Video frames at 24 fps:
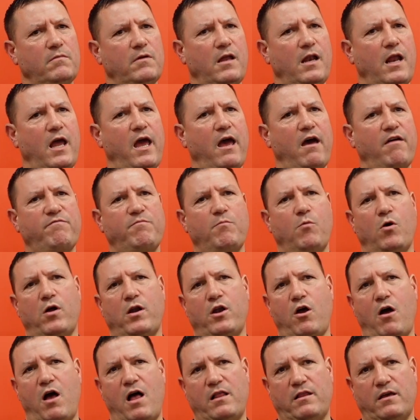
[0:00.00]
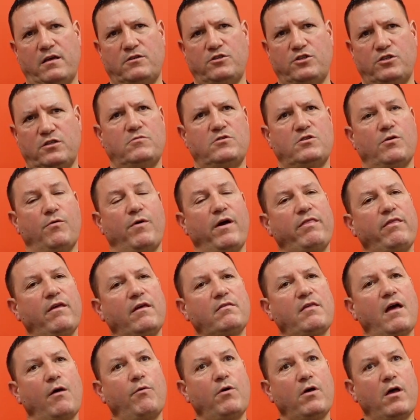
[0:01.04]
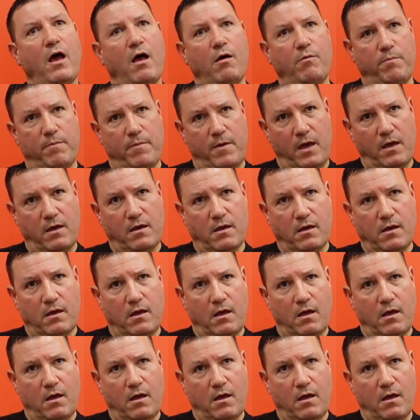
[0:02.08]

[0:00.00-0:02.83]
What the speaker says: and I have more knowledge. So I think that will help me.